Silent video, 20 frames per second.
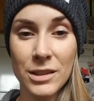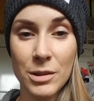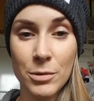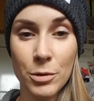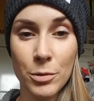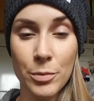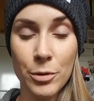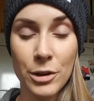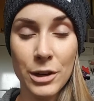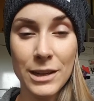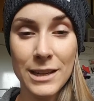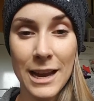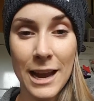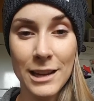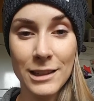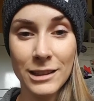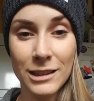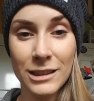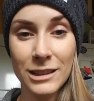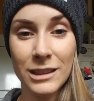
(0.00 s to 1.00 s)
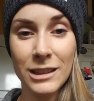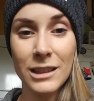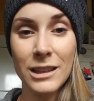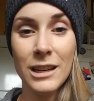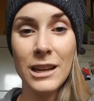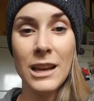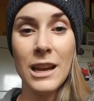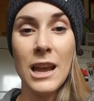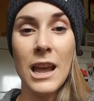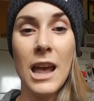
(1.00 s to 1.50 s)
They were pretty tense.
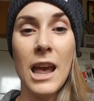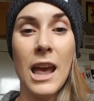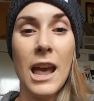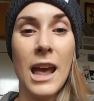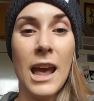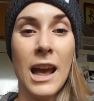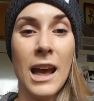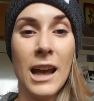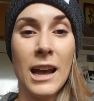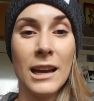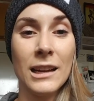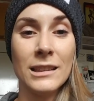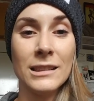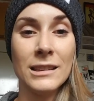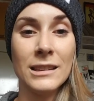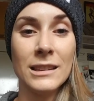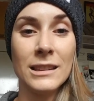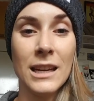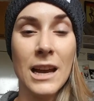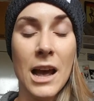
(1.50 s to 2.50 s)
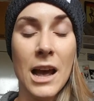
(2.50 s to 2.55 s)
And